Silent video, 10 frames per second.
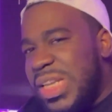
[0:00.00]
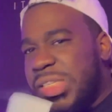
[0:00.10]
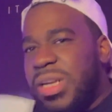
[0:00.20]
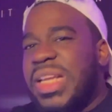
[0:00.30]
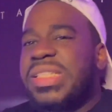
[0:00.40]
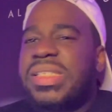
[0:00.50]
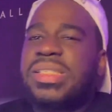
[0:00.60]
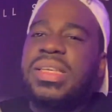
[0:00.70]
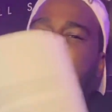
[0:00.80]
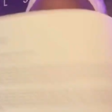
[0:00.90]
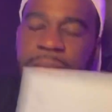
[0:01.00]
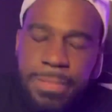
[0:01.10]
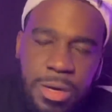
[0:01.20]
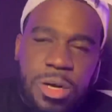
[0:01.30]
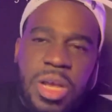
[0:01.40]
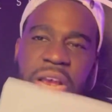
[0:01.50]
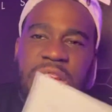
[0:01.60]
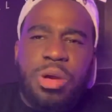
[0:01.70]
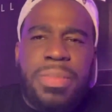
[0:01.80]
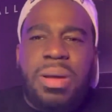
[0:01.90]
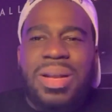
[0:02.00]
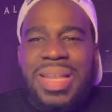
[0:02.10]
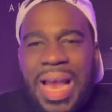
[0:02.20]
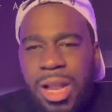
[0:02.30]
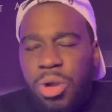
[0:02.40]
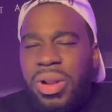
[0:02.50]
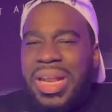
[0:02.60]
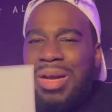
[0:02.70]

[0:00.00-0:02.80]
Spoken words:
It's gonna get sent to your email and you'll be able to download it.